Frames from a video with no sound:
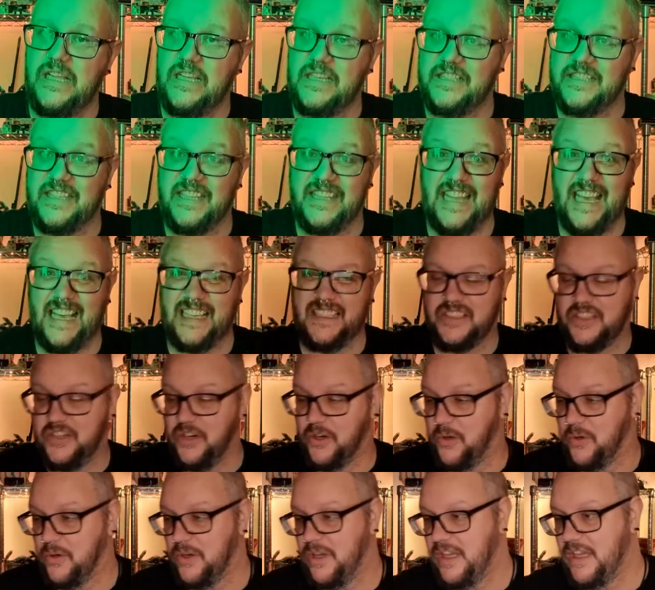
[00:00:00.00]
So that's
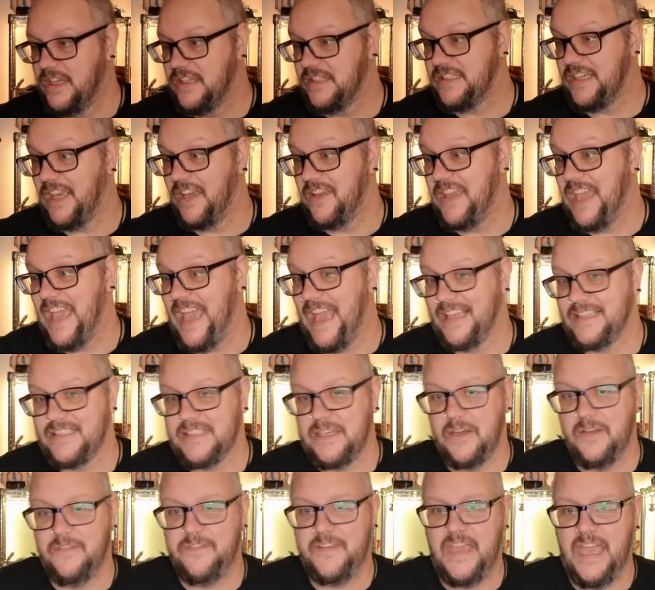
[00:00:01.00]
cool. So
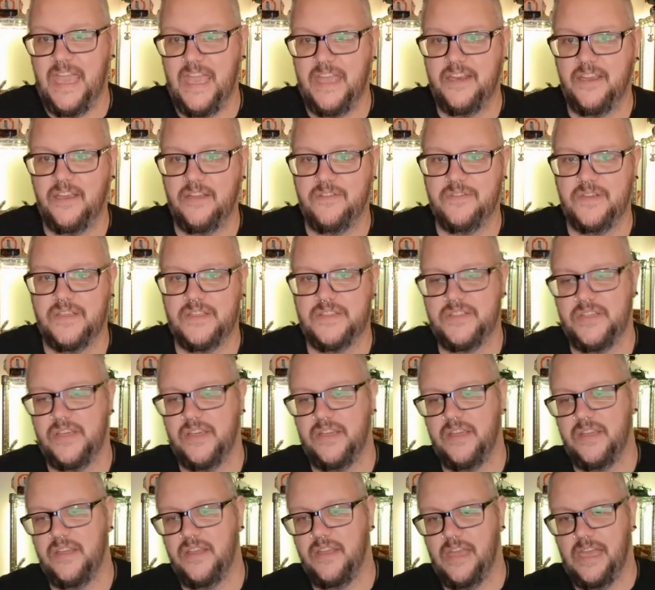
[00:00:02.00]
if you head over
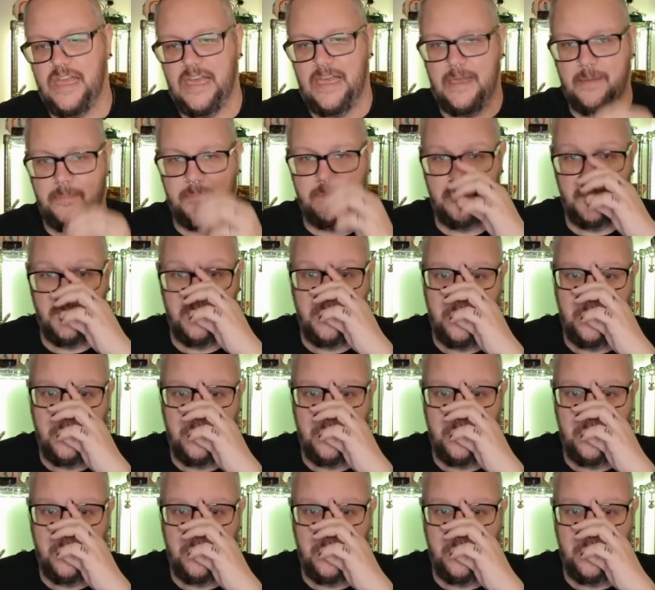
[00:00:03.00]
to